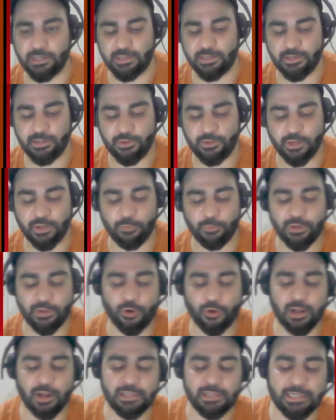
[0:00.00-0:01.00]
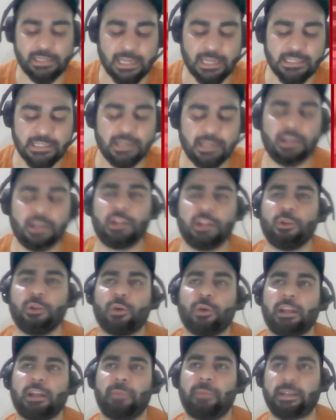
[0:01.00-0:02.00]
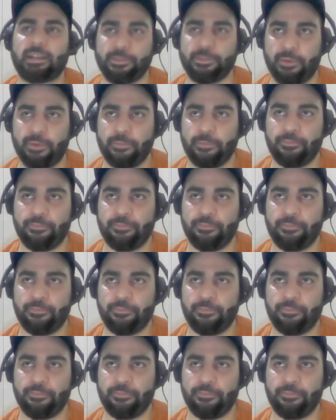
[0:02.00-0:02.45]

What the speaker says: okay, we call that as a local maxima.